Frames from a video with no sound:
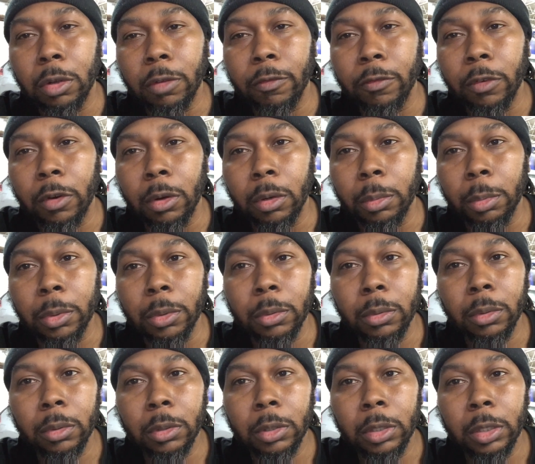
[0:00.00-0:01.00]
convertible,
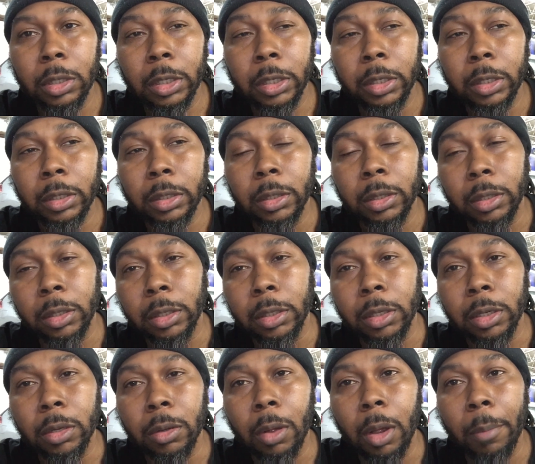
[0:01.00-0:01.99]
then
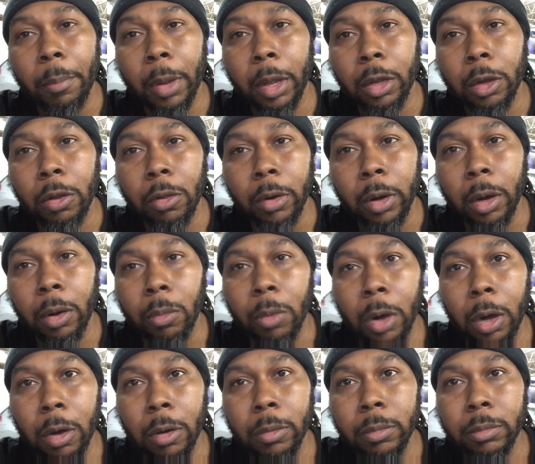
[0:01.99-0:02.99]
uh, I might go that
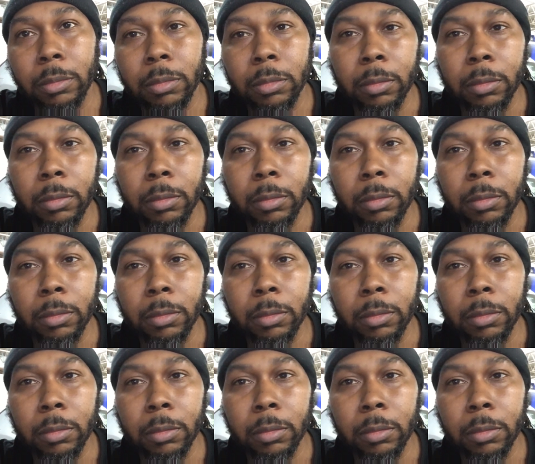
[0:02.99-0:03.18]
route.